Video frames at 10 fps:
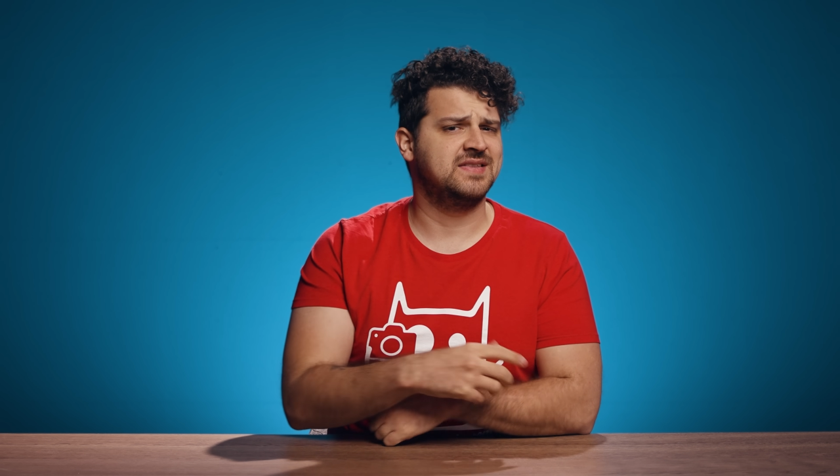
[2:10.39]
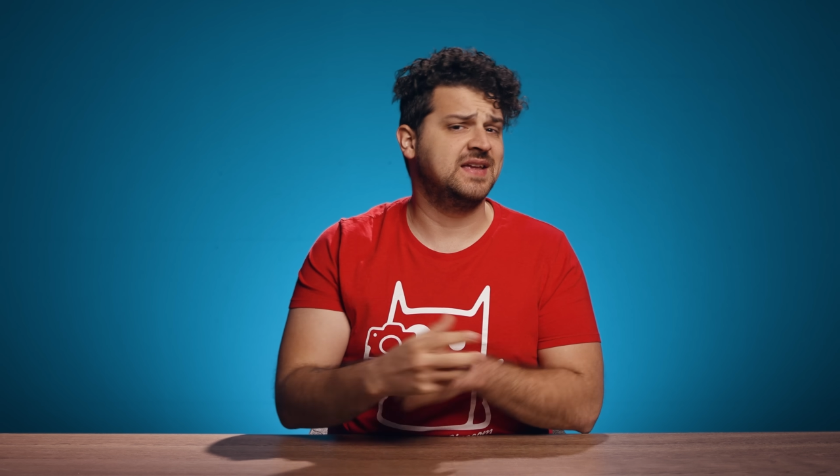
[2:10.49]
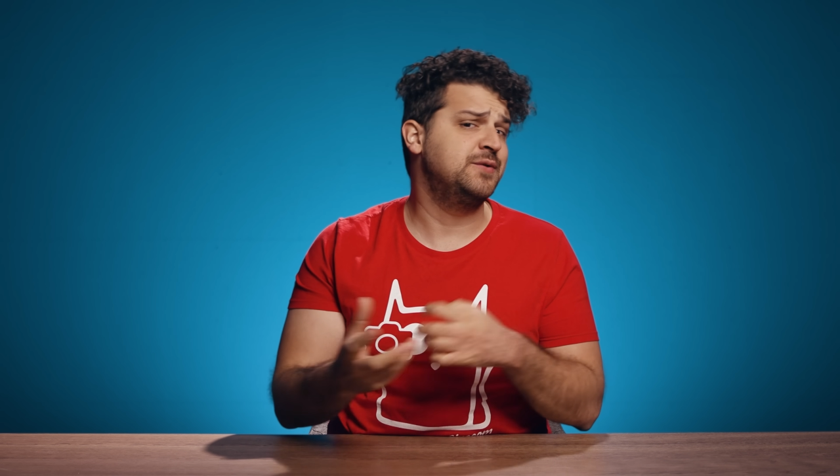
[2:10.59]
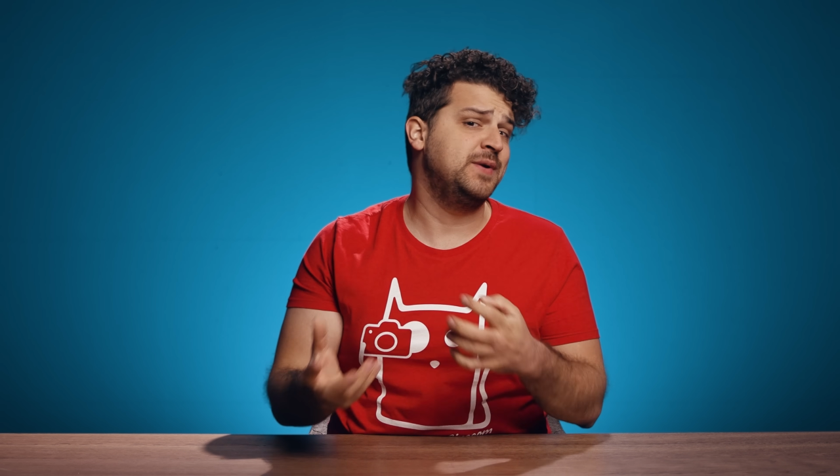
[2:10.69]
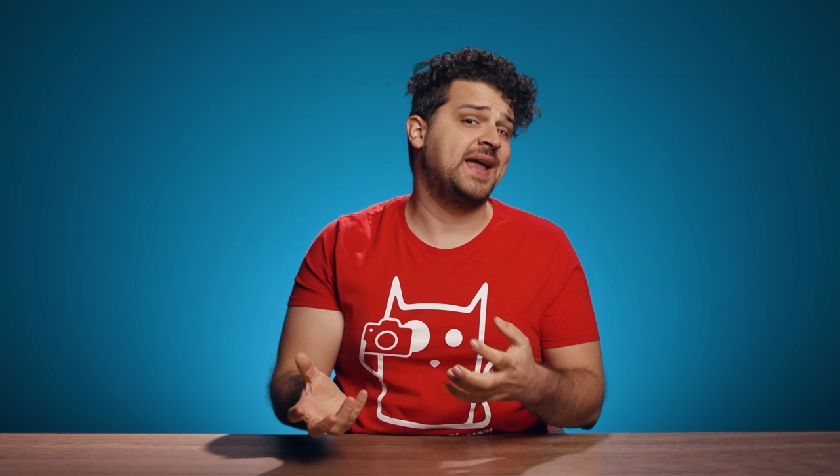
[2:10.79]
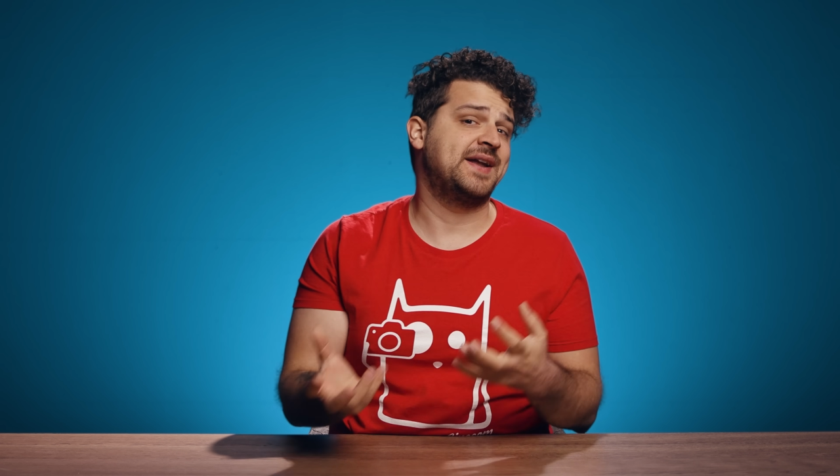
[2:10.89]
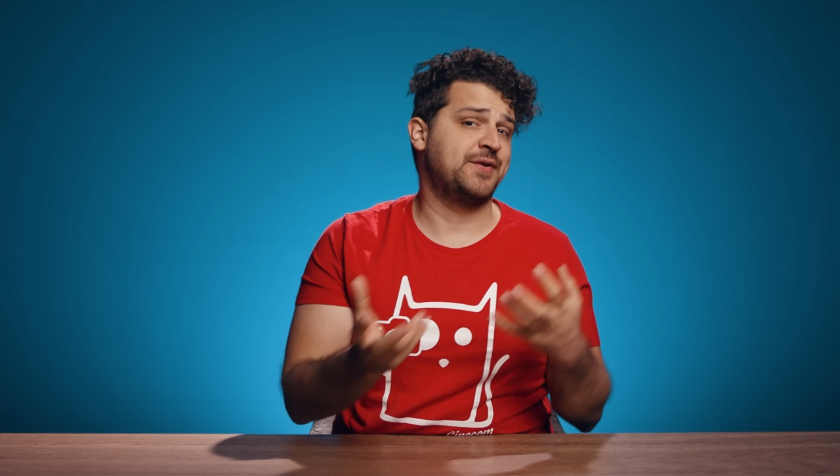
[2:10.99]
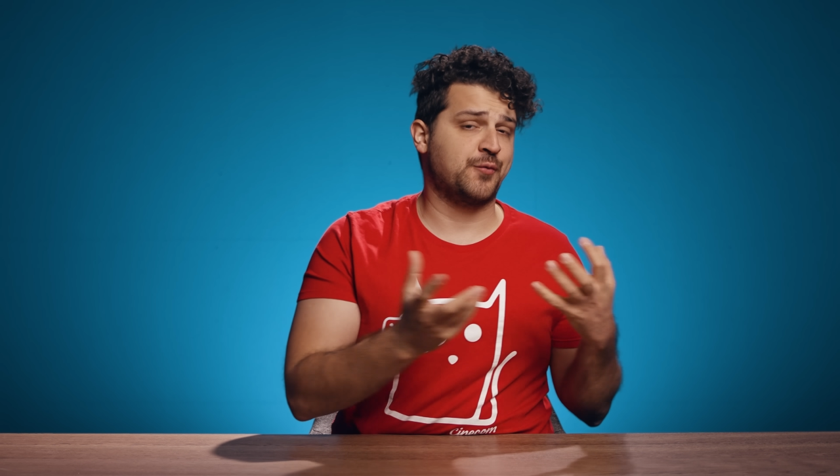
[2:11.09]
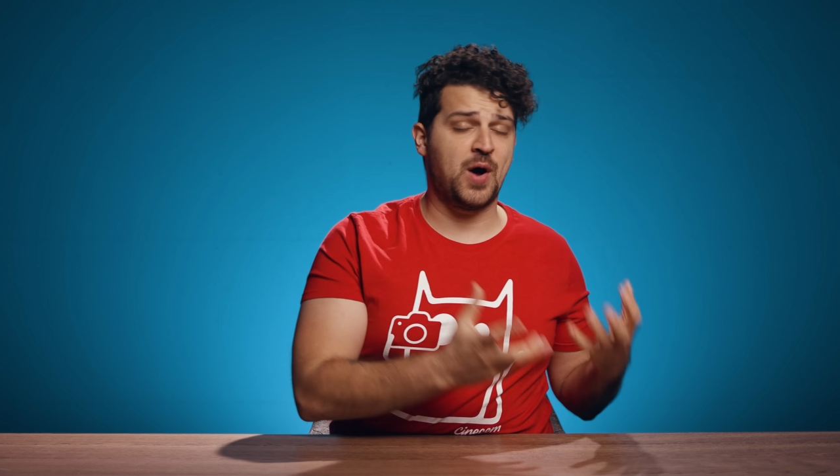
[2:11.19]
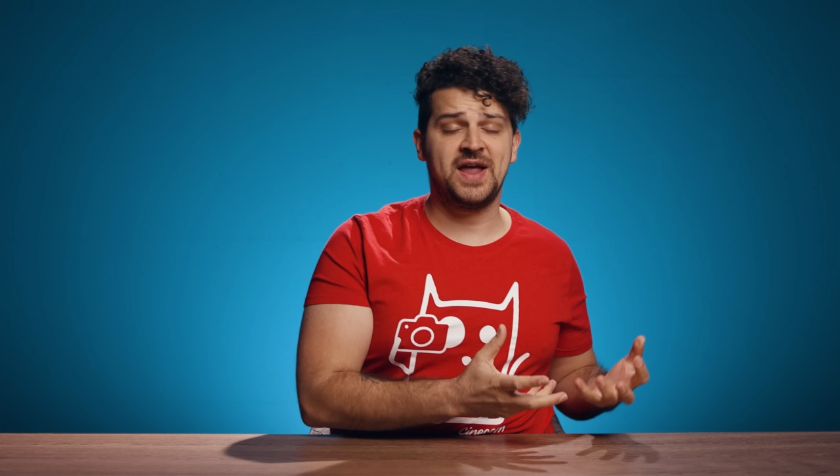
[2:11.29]
Did we get
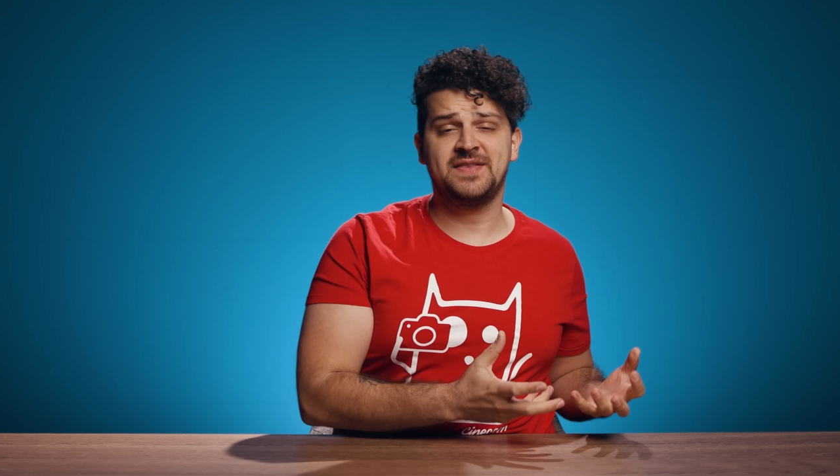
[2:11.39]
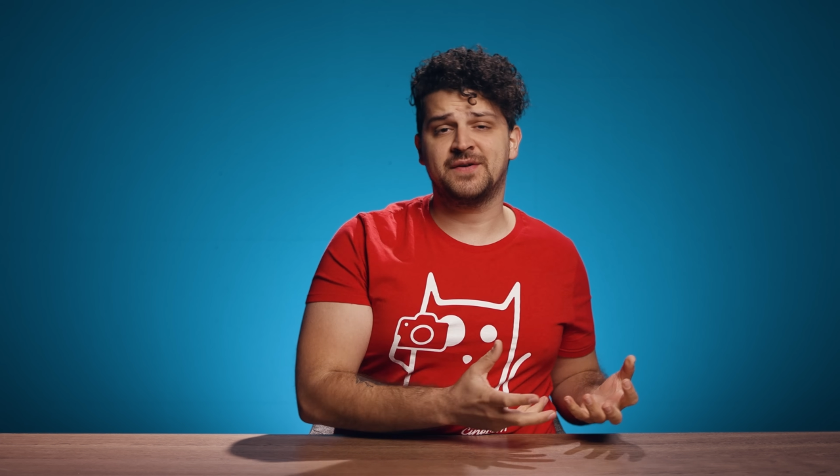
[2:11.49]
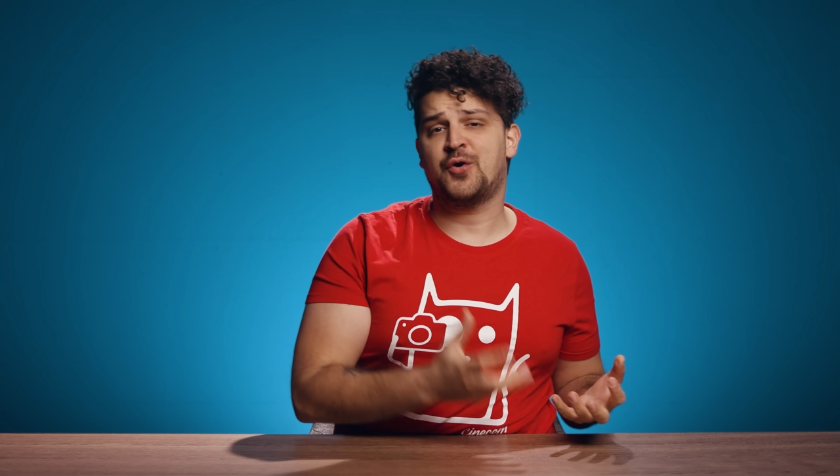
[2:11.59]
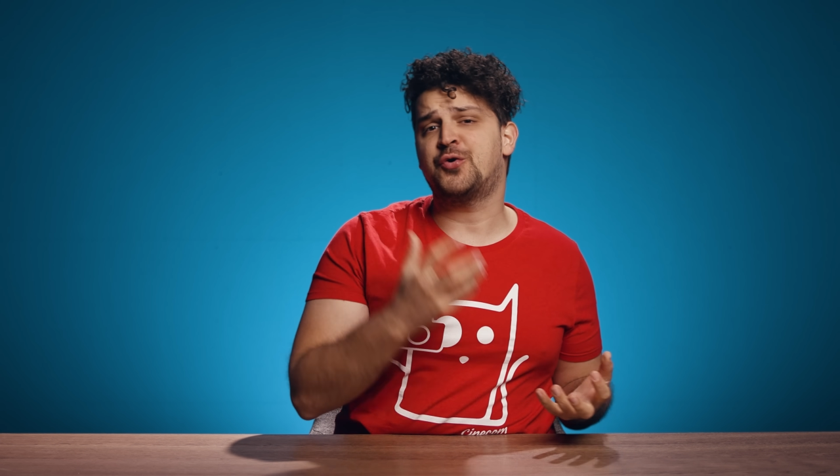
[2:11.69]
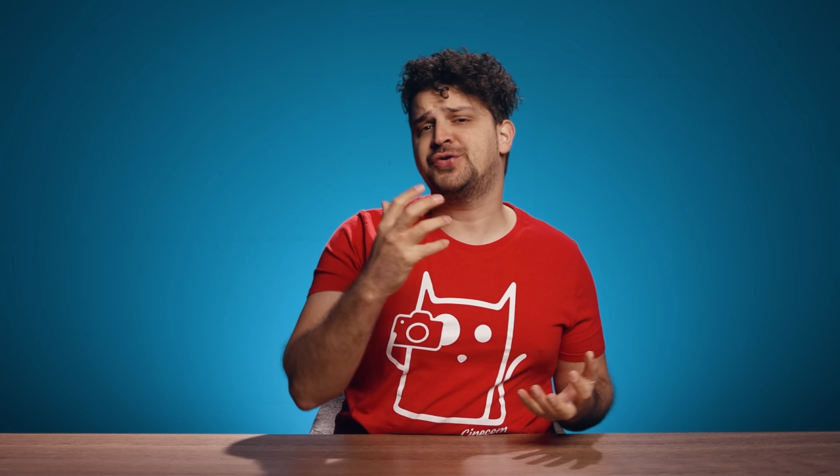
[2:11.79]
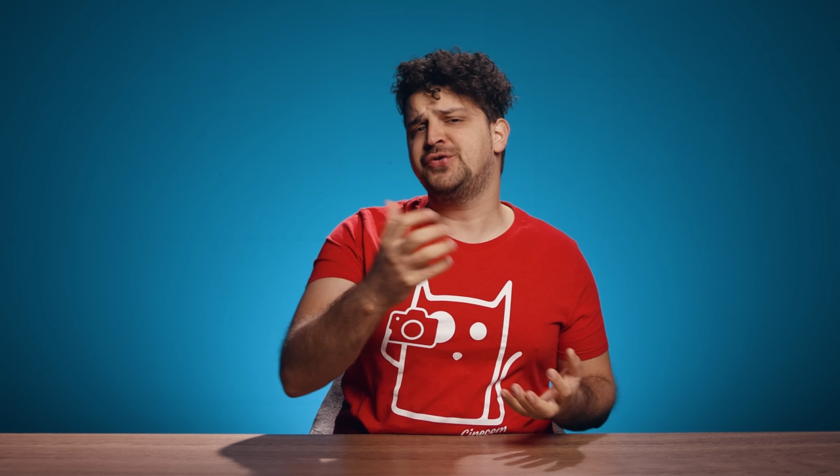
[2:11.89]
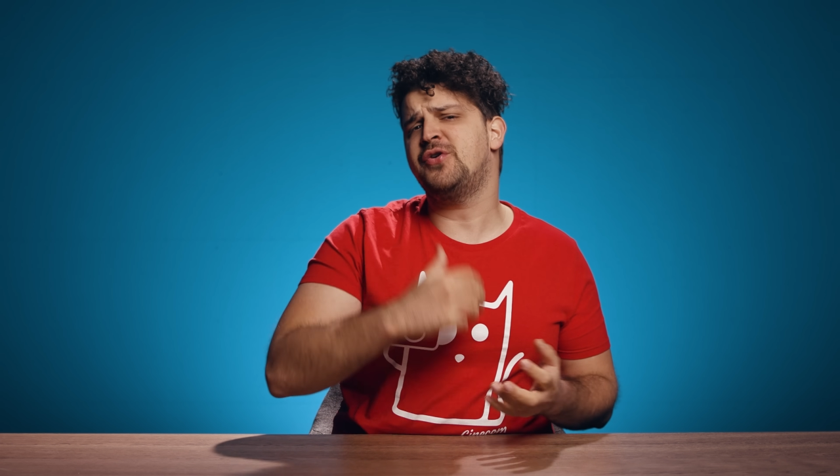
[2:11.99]
it right? Or do